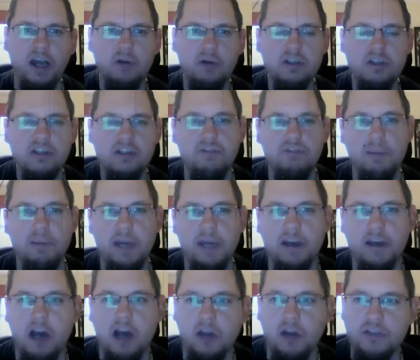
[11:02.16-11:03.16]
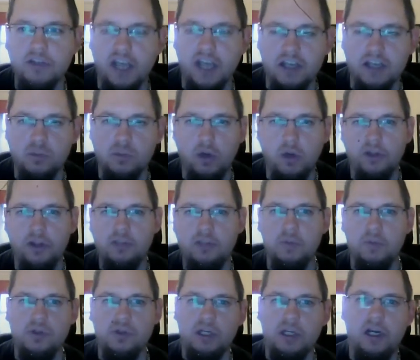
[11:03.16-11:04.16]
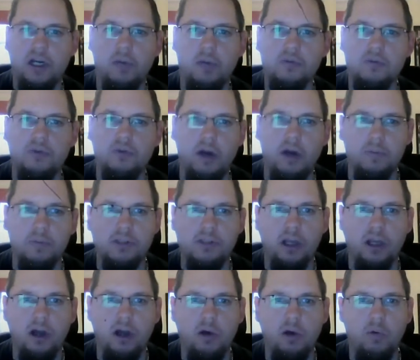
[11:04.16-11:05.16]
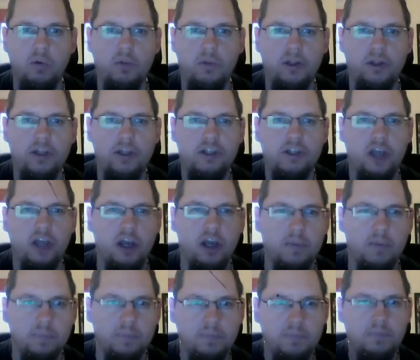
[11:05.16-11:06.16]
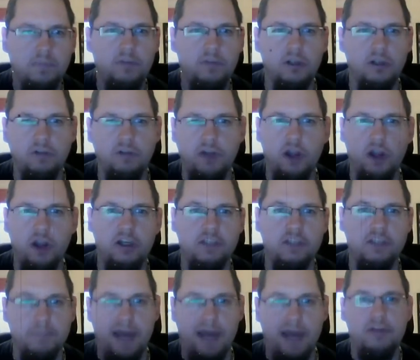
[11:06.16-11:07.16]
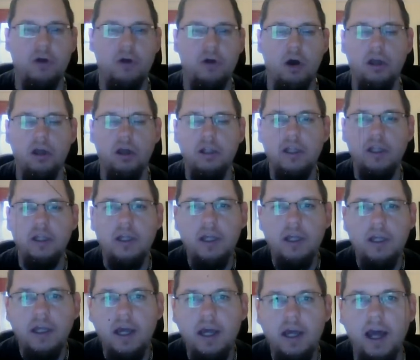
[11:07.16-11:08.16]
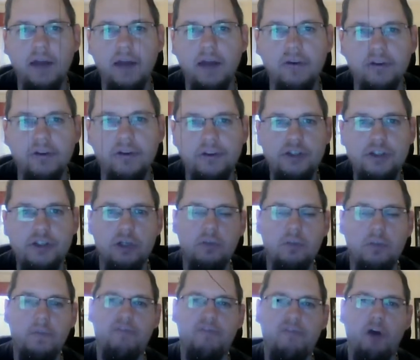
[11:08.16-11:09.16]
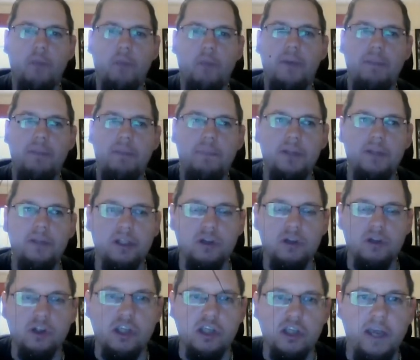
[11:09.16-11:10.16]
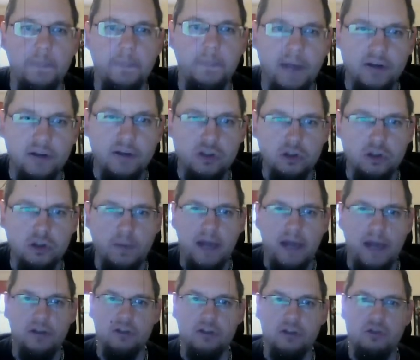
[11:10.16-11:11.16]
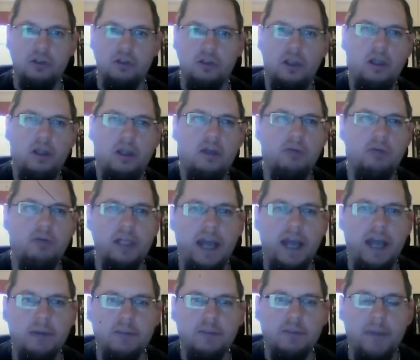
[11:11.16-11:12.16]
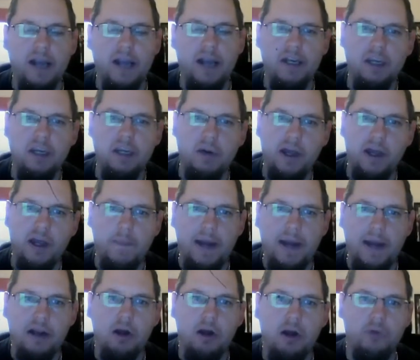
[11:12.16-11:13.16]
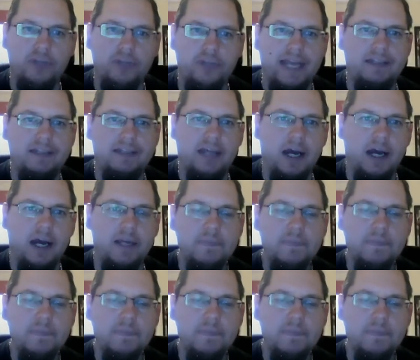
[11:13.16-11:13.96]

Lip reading: just give you a bit of context where this music comes from. So the term you'll have heard is mathcore. And before Dillinger Escape Plan, two bands really helped to pioneer it. A band called Dead Guy